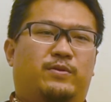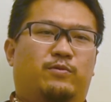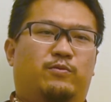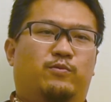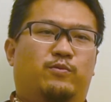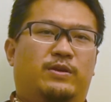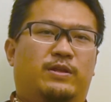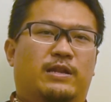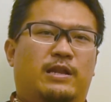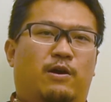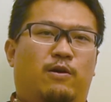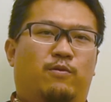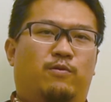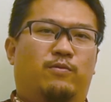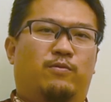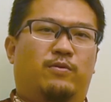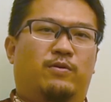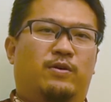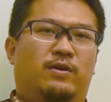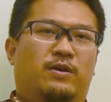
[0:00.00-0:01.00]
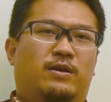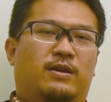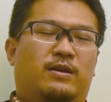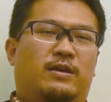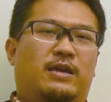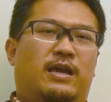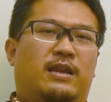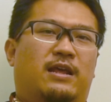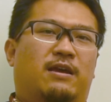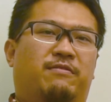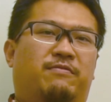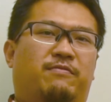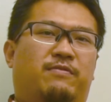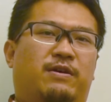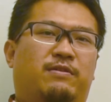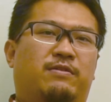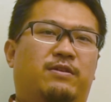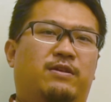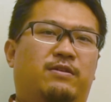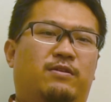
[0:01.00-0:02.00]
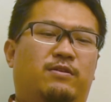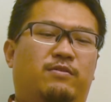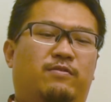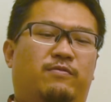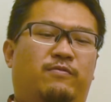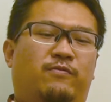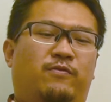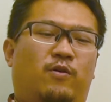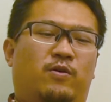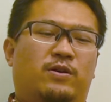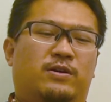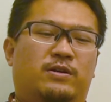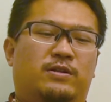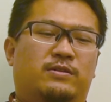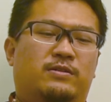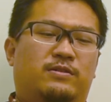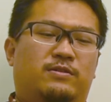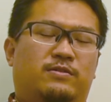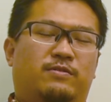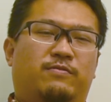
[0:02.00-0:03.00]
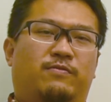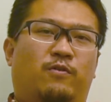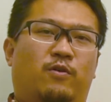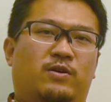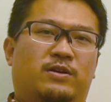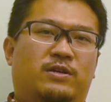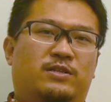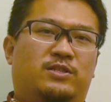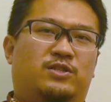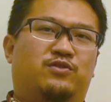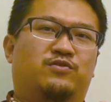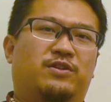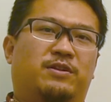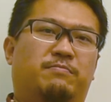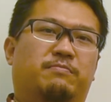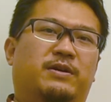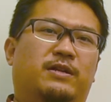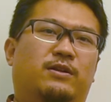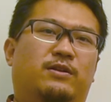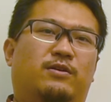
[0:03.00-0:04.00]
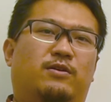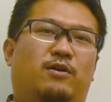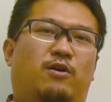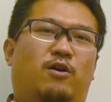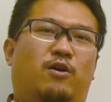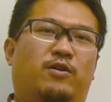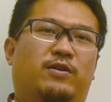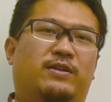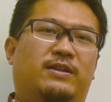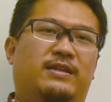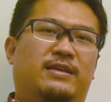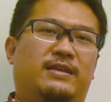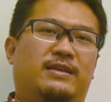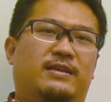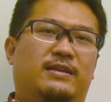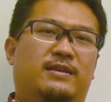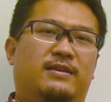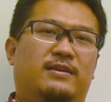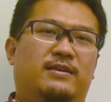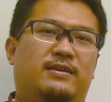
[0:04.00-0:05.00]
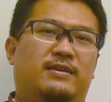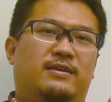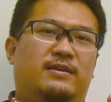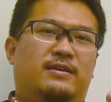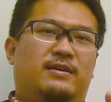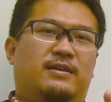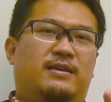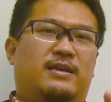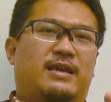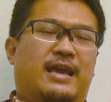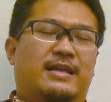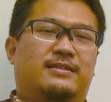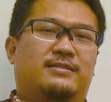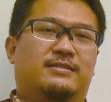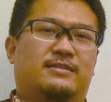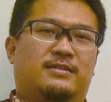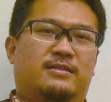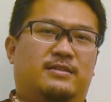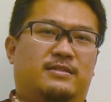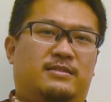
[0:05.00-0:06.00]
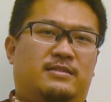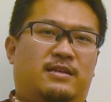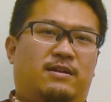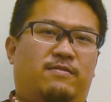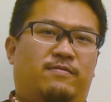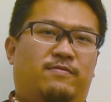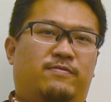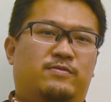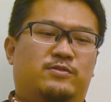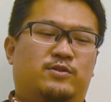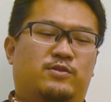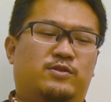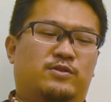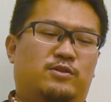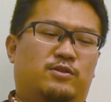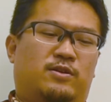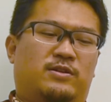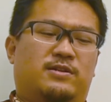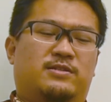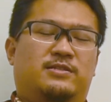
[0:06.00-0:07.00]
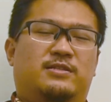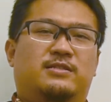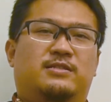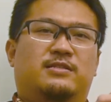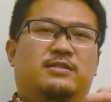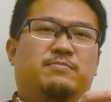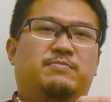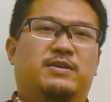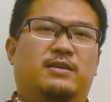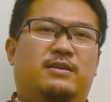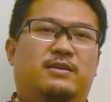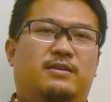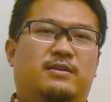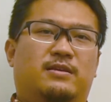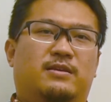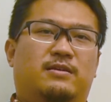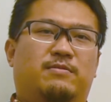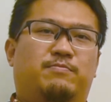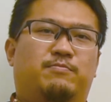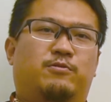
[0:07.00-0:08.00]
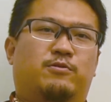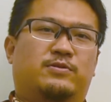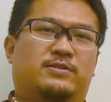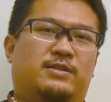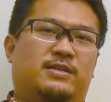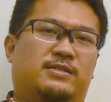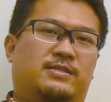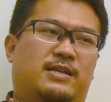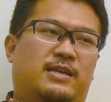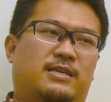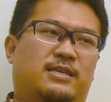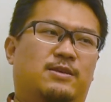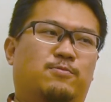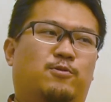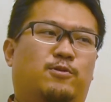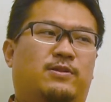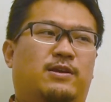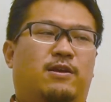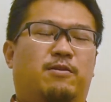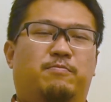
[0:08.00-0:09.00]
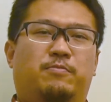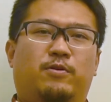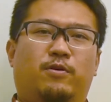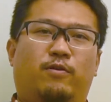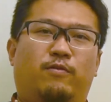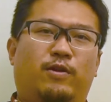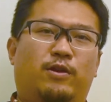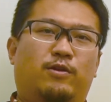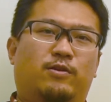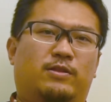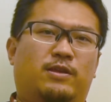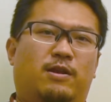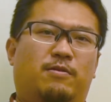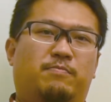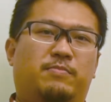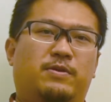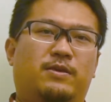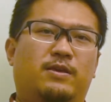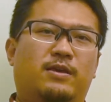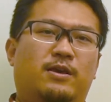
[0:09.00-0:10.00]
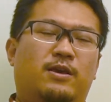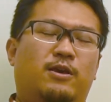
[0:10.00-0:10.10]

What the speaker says: we now can have very focused treatment on the cancer itself. So it's not a systemic process like chemotherapy or radiotherapy.